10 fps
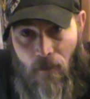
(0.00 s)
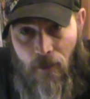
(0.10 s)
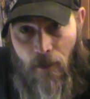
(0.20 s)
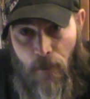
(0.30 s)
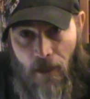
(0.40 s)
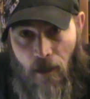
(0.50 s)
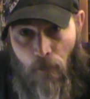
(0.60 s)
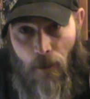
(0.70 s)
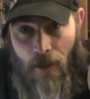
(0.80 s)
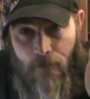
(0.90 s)
to pick
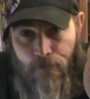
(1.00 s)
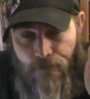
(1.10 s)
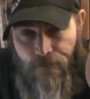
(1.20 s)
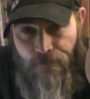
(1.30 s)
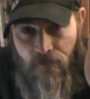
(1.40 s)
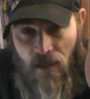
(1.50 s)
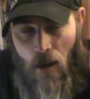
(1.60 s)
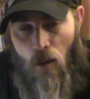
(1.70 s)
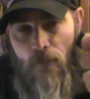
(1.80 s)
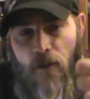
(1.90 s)
up on
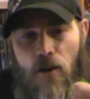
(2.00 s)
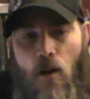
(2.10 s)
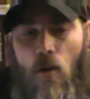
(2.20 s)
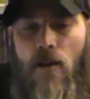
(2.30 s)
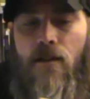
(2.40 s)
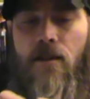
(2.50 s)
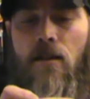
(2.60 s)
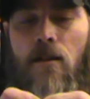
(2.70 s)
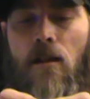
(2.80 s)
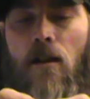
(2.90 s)
now if you
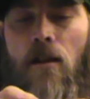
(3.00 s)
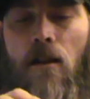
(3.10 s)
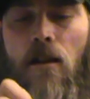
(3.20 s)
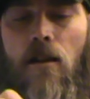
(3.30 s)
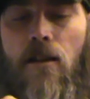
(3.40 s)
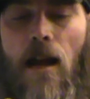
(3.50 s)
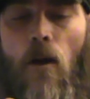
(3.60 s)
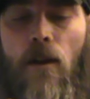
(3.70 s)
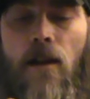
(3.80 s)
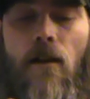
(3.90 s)
notice
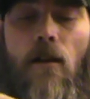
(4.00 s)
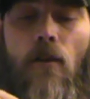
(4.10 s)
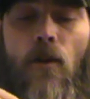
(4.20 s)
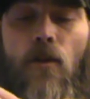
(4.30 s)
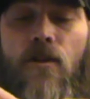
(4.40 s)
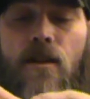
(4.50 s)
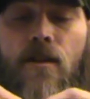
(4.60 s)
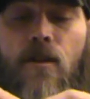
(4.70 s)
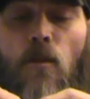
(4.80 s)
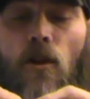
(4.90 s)
down here there's
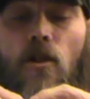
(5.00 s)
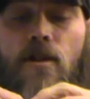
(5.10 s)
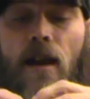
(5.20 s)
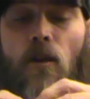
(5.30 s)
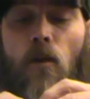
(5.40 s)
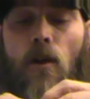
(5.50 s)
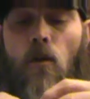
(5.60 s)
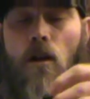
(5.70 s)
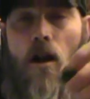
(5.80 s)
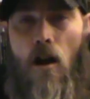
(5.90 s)
this what looks like a
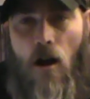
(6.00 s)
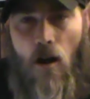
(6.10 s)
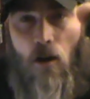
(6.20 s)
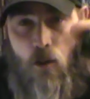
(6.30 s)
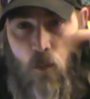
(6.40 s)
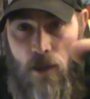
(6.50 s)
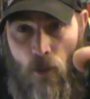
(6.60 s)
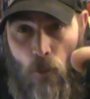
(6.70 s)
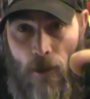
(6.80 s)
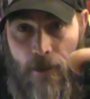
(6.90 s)
little cog
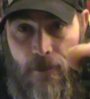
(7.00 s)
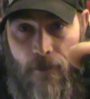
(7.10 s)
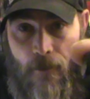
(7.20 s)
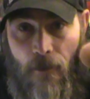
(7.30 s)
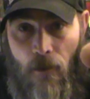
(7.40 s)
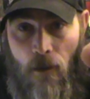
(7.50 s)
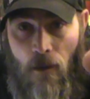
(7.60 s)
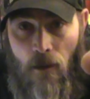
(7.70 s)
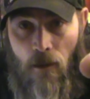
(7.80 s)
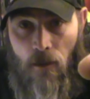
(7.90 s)
wheel right there
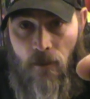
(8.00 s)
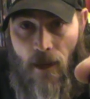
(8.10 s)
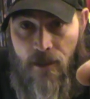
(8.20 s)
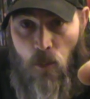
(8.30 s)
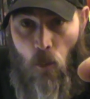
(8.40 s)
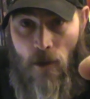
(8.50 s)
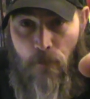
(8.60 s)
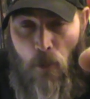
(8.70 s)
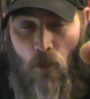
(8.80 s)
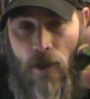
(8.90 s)
that's one
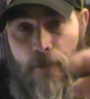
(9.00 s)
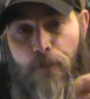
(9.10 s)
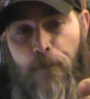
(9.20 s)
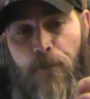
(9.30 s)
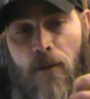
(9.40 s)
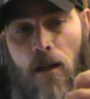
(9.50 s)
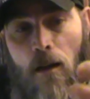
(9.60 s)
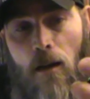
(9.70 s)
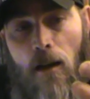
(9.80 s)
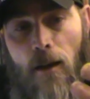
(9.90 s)
point
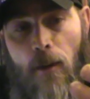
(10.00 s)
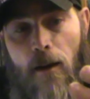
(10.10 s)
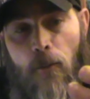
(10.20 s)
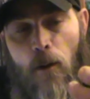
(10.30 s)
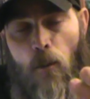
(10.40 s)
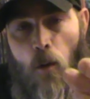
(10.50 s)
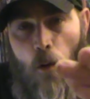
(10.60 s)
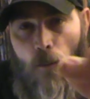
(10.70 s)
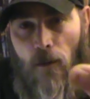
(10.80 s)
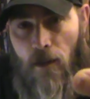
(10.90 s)
and then if we
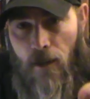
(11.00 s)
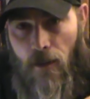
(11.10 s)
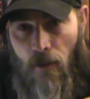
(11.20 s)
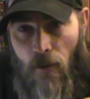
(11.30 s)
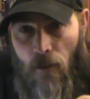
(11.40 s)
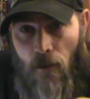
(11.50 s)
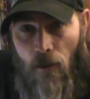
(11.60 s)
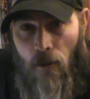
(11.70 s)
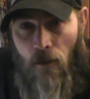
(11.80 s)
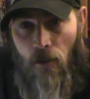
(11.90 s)
roll over here
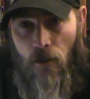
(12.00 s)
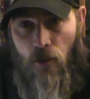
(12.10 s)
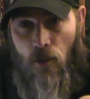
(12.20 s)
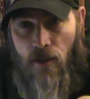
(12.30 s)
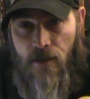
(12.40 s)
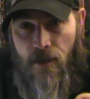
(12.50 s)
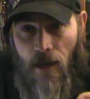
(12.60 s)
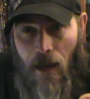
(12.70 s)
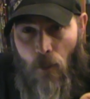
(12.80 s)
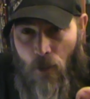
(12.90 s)
you can see
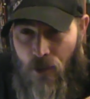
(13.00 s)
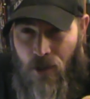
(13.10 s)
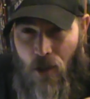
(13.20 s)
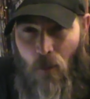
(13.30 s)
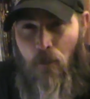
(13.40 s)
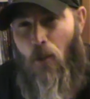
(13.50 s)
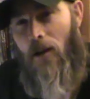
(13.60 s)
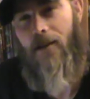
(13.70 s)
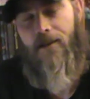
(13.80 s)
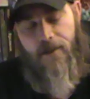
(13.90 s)
how there's two
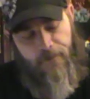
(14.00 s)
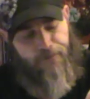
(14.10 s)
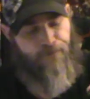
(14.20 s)
points